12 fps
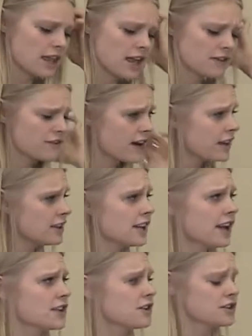And
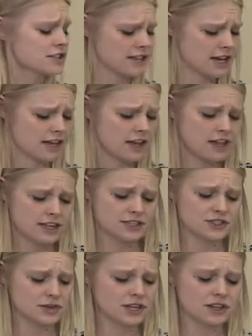finally, I learned that
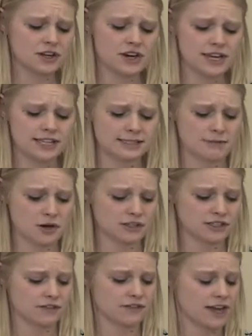student learning is
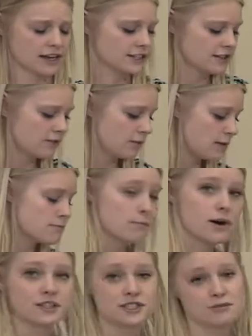most effective when
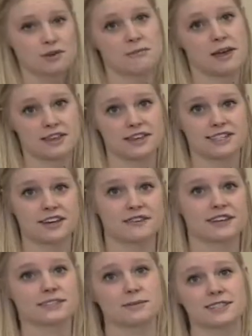multiple methods of
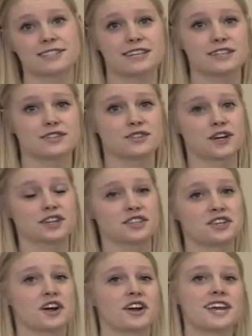explicit
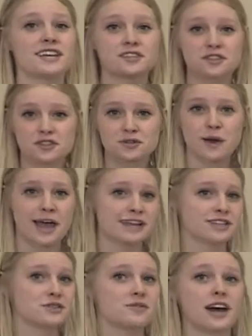instruction are
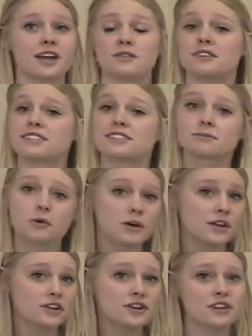intertwined to not only
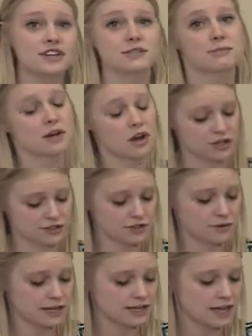support learners, but
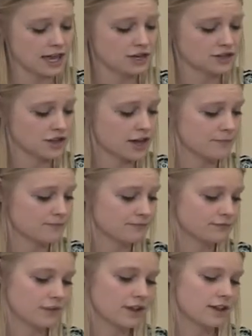also engage them.
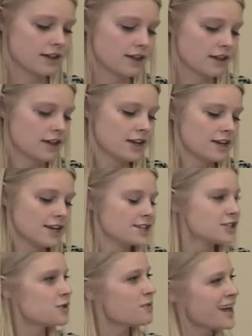
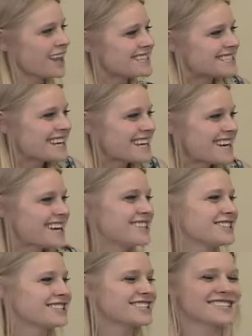So while I
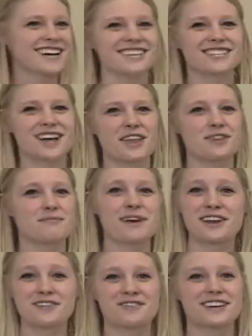did just touch on the
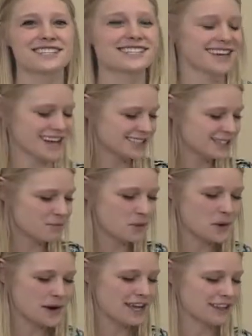benefits that
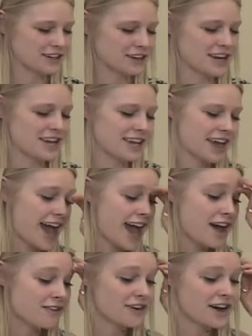support and learning
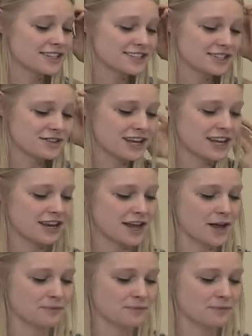have on student